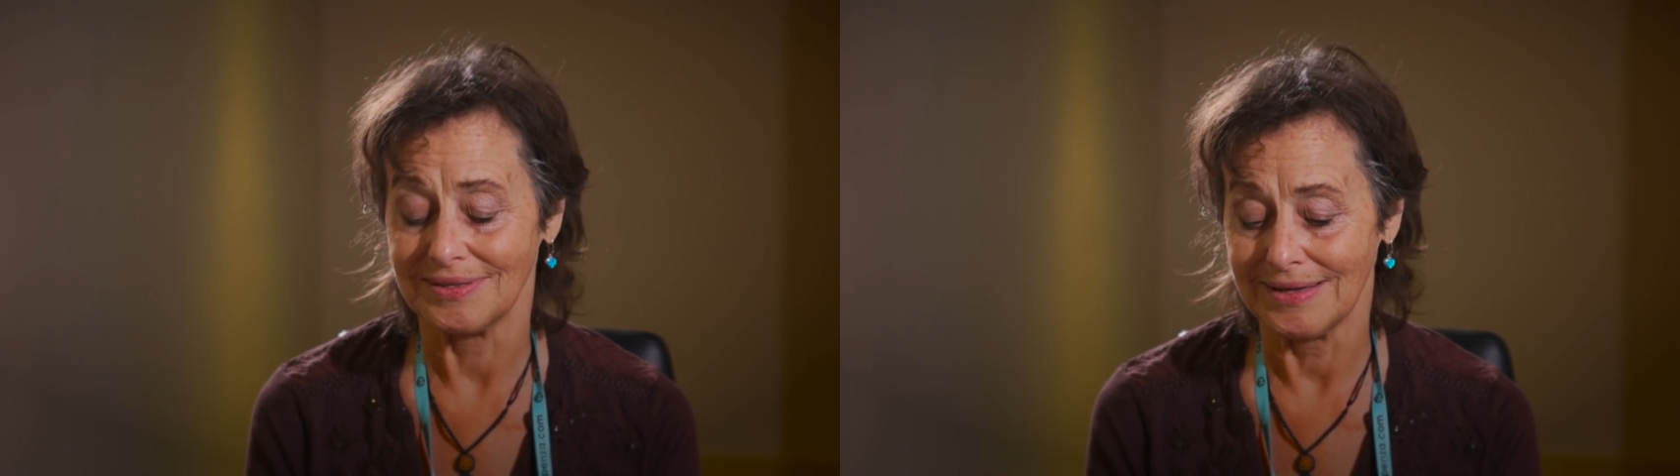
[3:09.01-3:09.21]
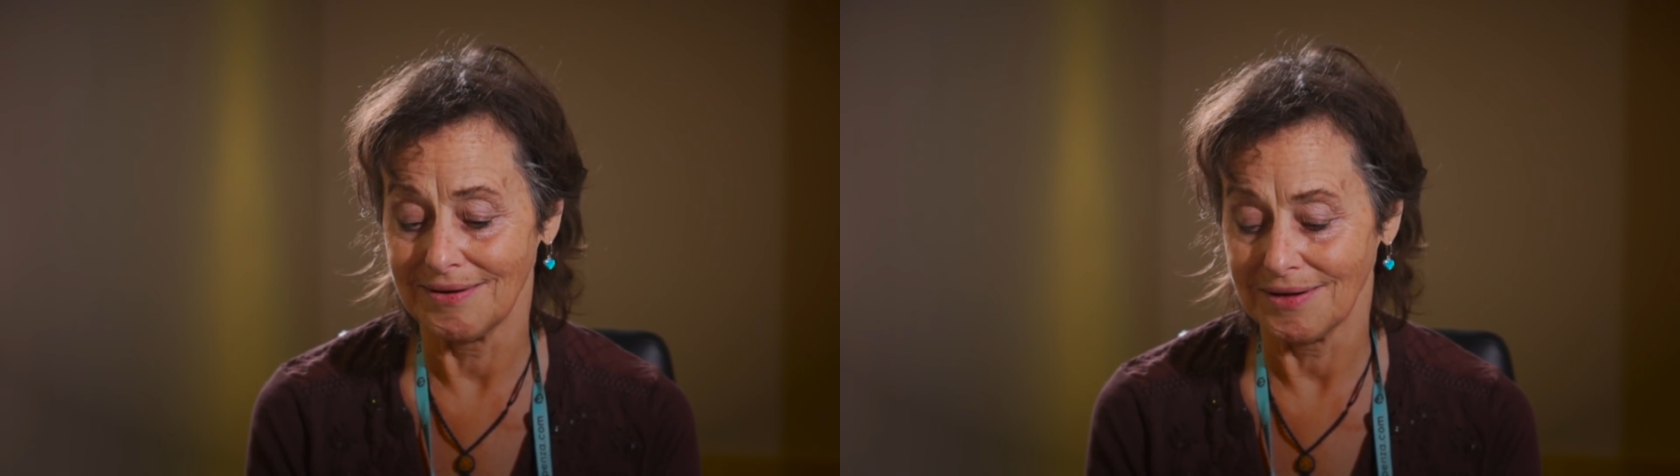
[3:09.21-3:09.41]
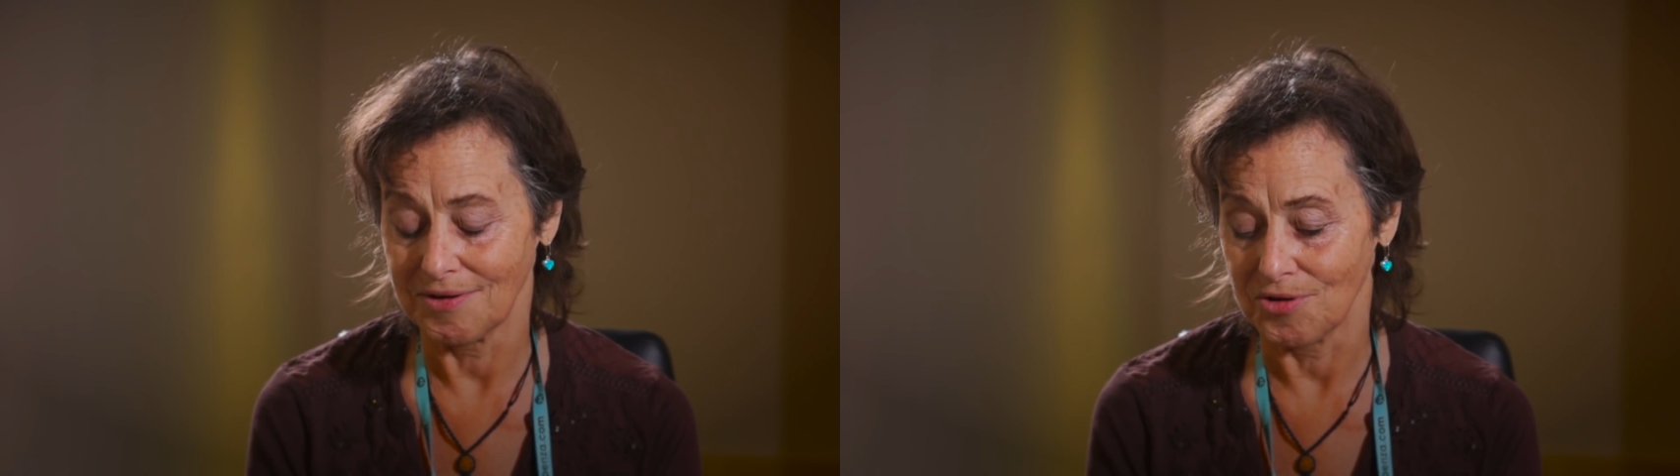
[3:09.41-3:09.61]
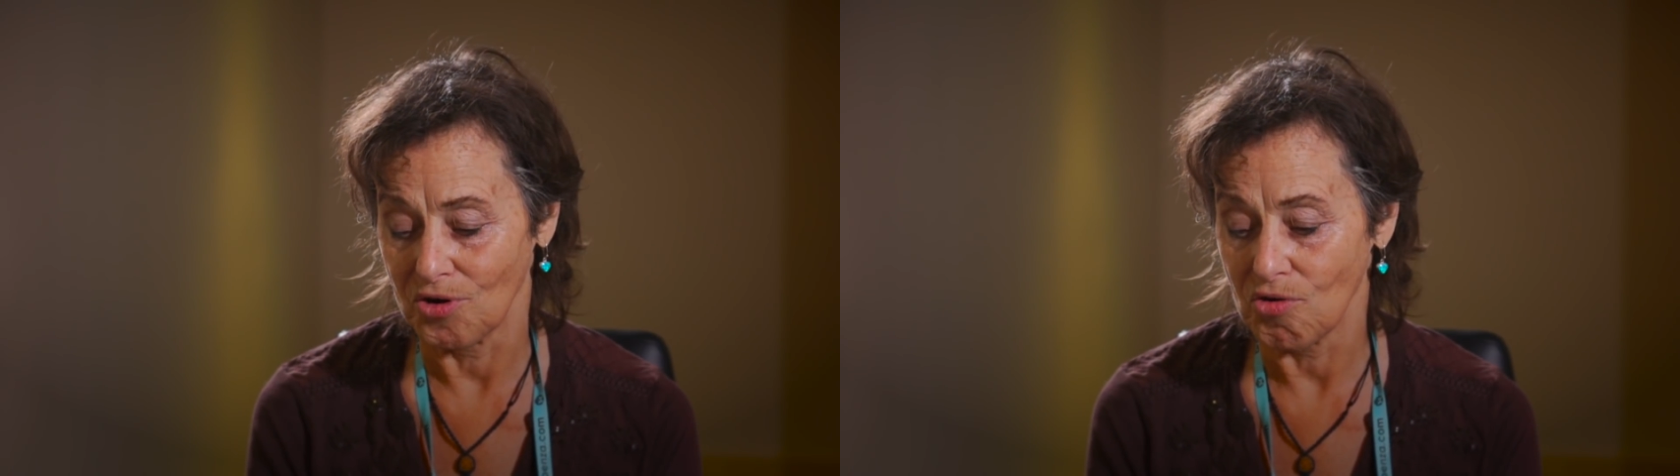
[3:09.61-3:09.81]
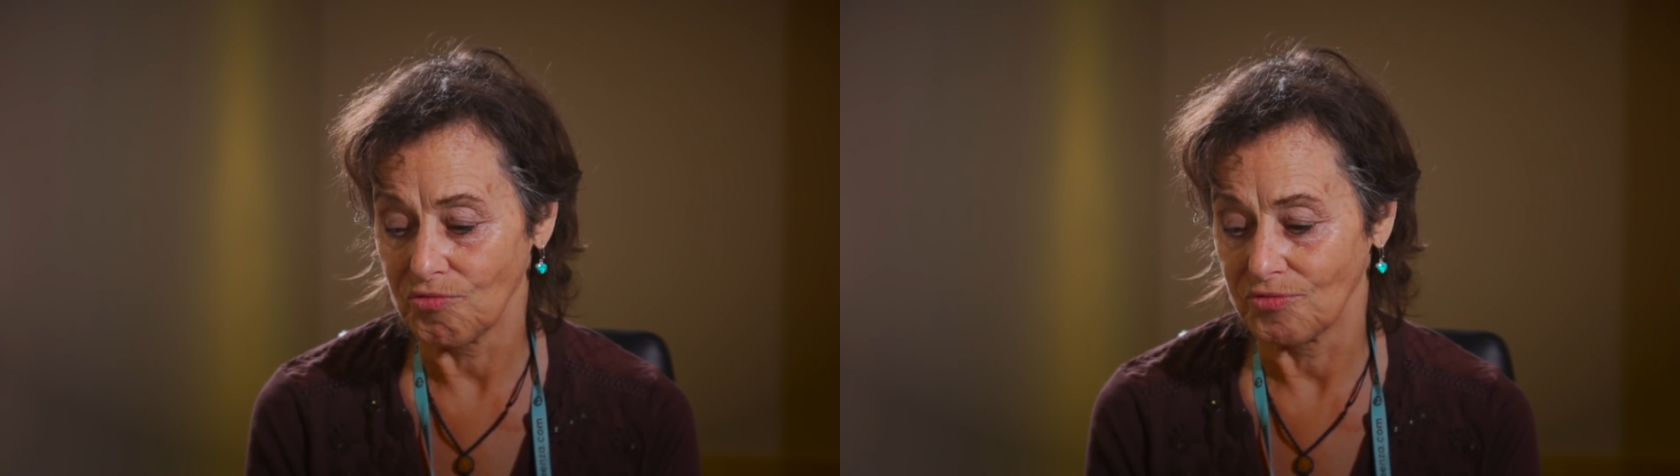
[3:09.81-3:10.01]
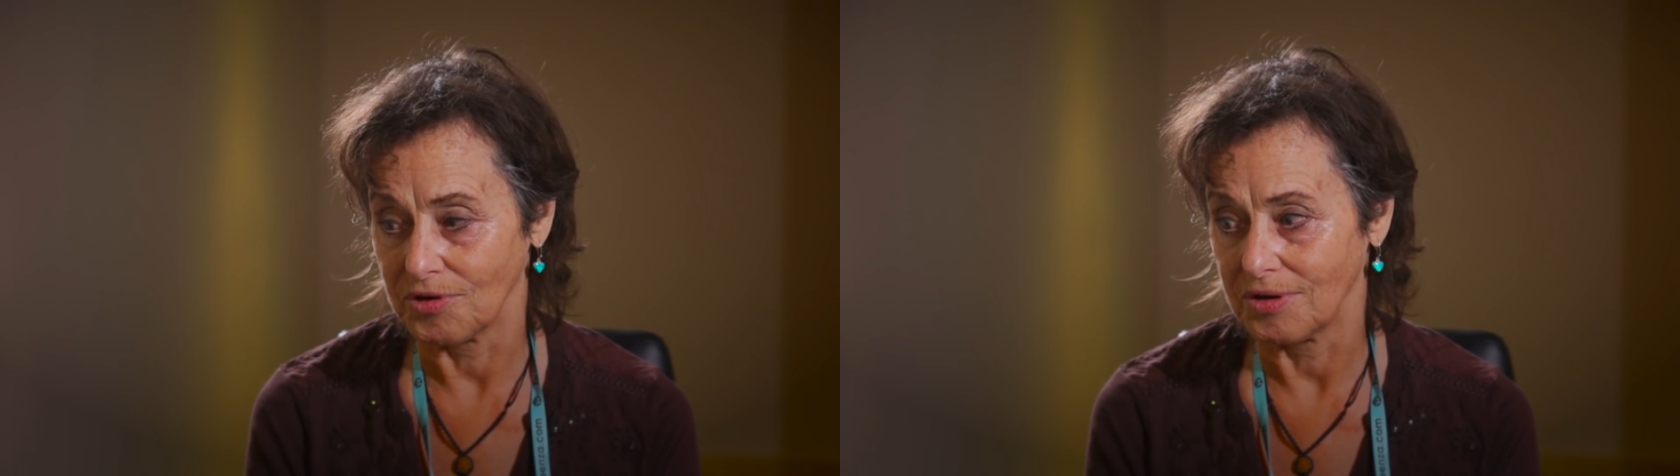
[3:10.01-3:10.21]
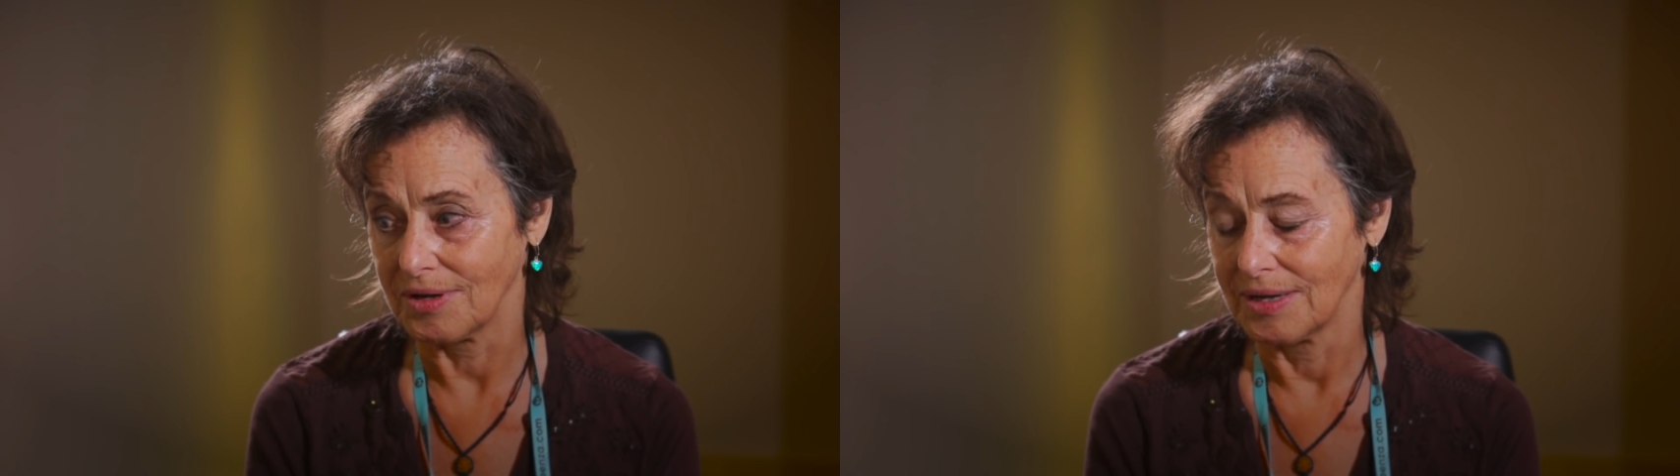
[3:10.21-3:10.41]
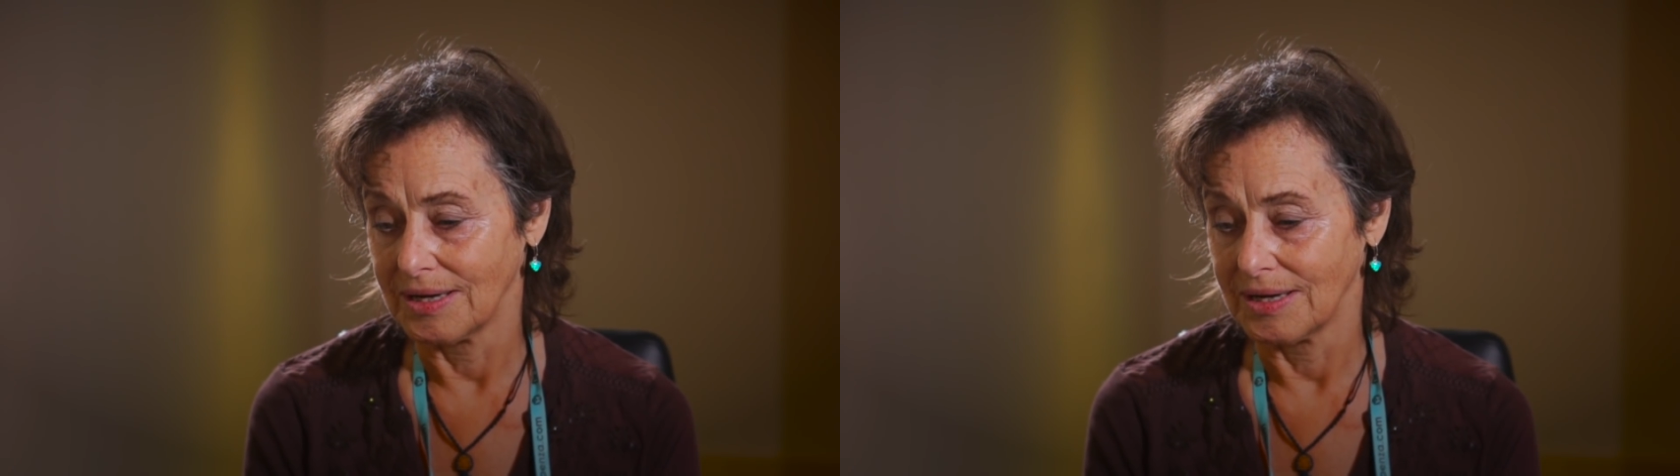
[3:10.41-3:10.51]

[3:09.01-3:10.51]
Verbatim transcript: and then I got offered,